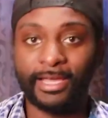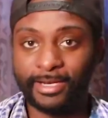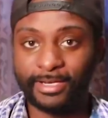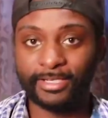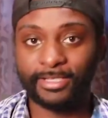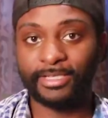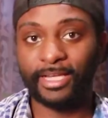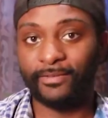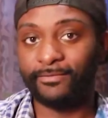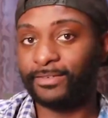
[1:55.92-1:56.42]
And
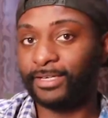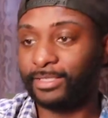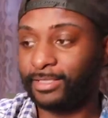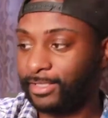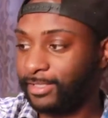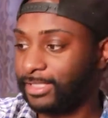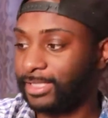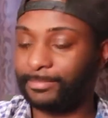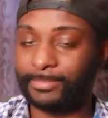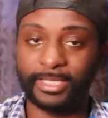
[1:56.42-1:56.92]
it's
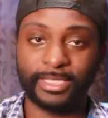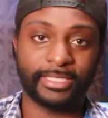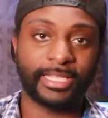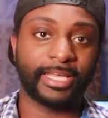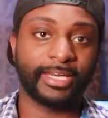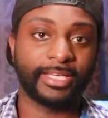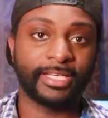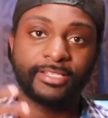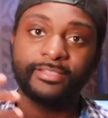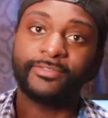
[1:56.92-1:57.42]
definitely something
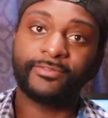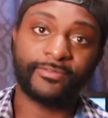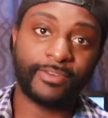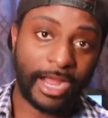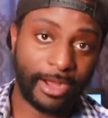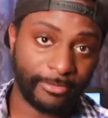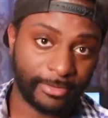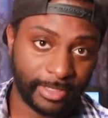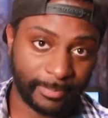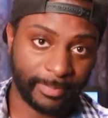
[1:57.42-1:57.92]
that is
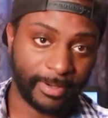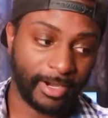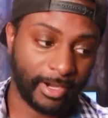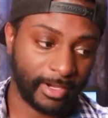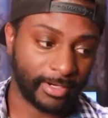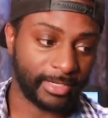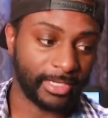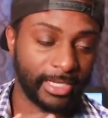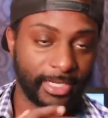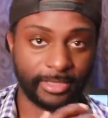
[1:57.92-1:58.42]
frowned
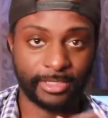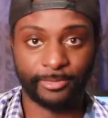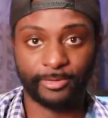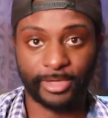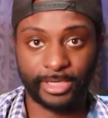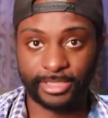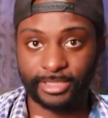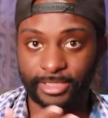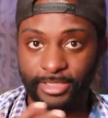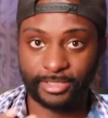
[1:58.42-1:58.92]
upon in the
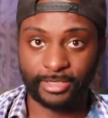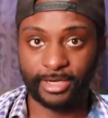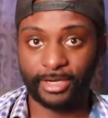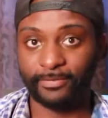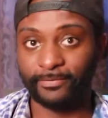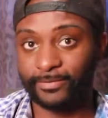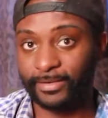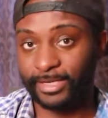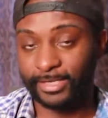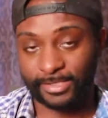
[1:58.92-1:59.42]
religion
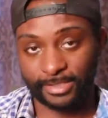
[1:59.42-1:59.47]
of